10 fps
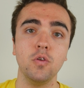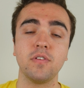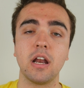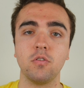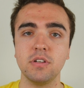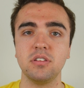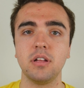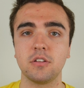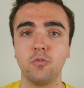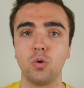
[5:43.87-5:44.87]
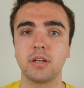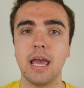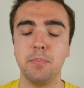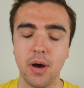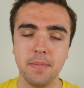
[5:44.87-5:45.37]
you've gotta reselect
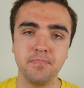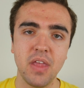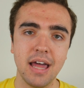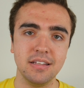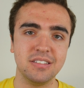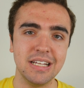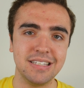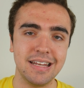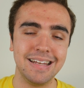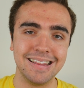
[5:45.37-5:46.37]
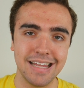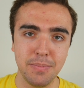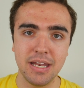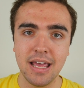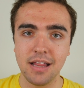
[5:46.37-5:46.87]
4K, but at least they didn't
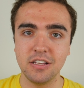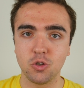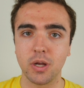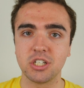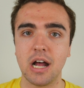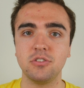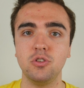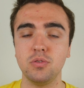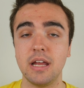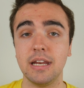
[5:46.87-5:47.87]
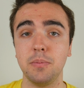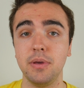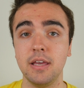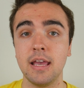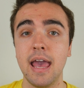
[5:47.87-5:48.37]
limit these quick shots to
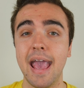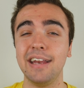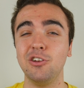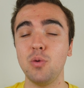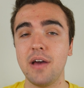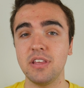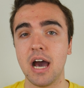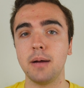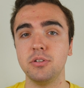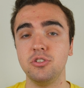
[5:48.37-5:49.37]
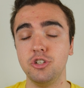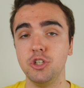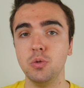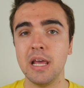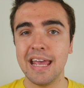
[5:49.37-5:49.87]
1080p, and you do have the option to
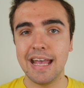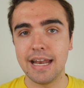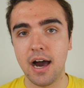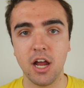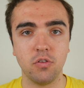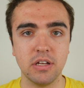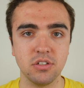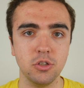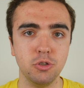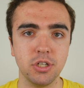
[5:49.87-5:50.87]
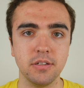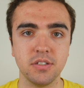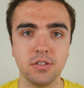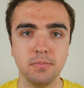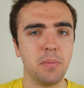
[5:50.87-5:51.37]
shoot in higher
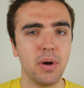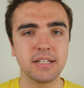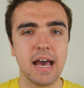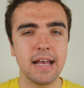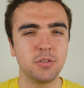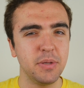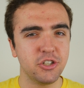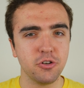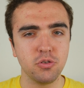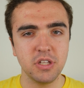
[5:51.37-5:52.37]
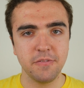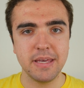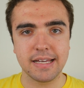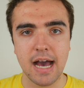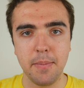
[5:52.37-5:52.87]
resolutions. But guys, be sure to leave me
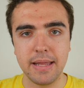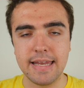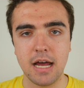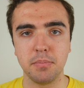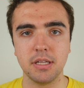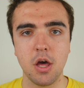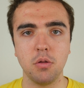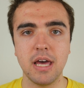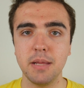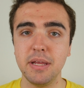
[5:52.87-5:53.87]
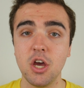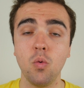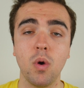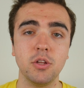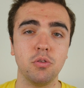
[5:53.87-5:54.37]
a comment down below letting me know
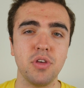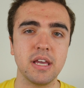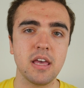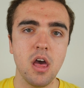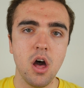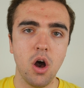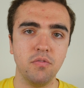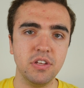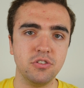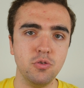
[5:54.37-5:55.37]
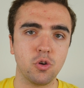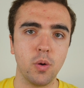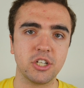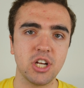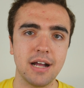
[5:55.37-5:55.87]
what you think of these new
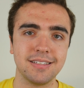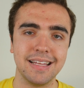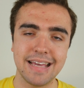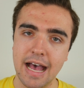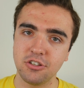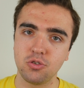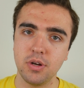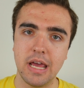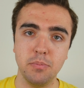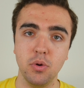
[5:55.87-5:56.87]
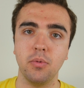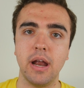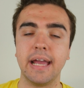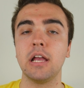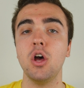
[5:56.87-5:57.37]
quick shots like Asteroid and
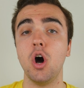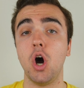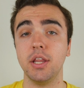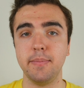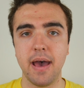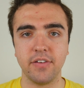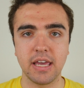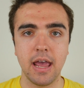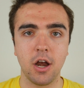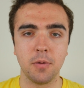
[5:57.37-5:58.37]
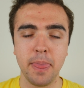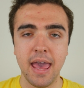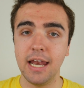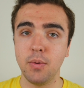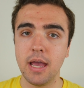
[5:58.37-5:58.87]
Boomerang on the Mavic Air.
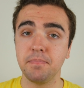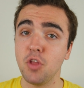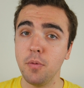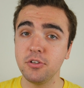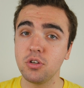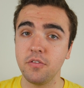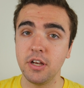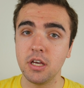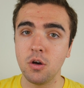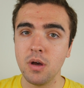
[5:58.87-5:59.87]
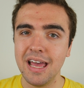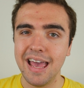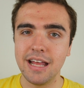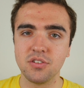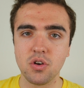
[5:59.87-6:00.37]
Anyway, hope you enjoyed the video,
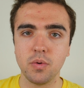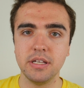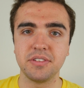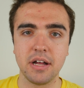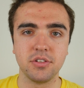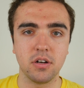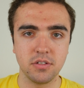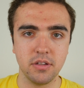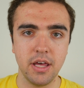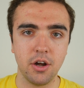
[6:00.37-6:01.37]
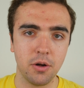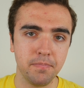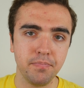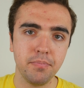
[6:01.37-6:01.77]
and as always, I'll talk to you later.